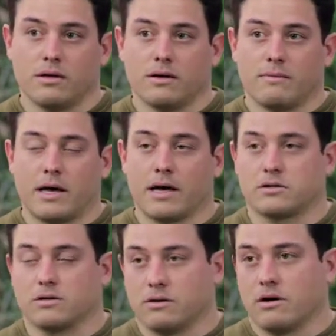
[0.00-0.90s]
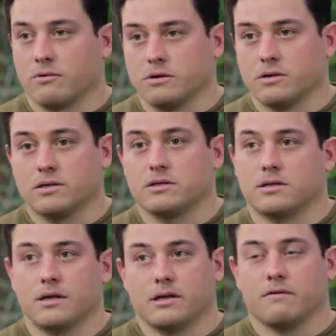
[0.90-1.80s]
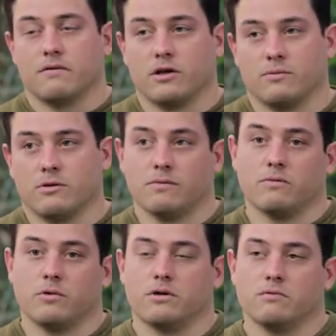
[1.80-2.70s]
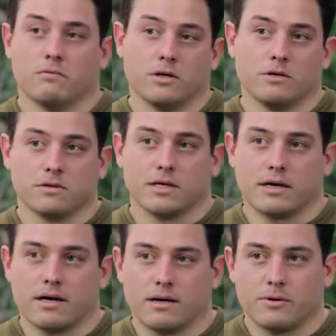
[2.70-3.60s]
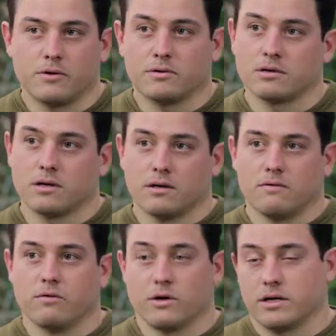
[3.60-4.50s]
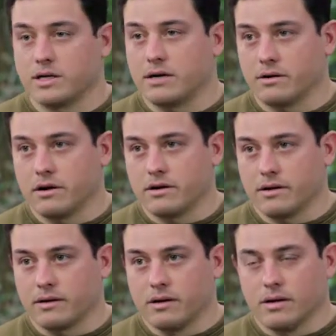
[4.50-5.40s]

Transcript: actually are released and available when you reuse that compost for container gardening.